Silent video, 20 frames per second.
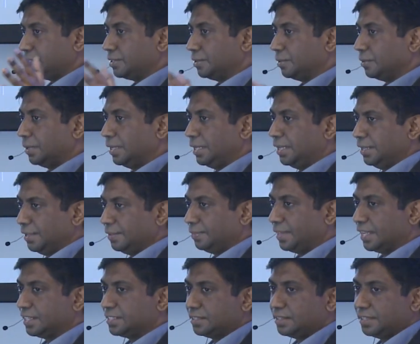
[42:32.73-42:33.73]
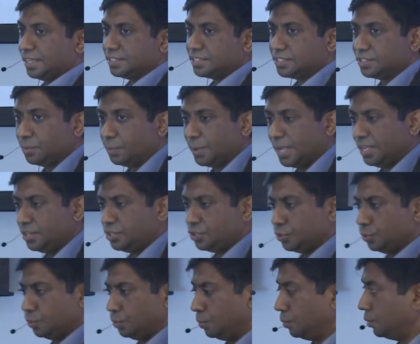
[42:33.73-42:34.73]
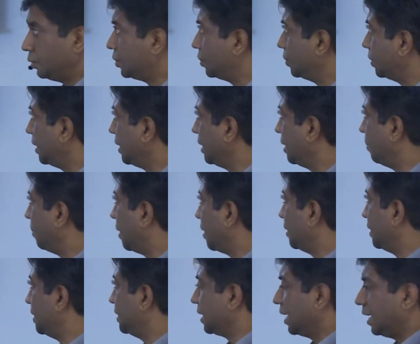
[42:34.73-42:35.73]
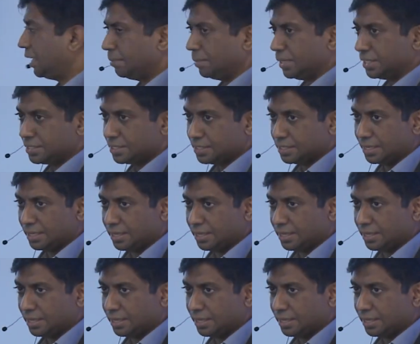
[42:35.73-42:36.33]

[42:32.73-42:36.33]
So that's the way to think about these elements.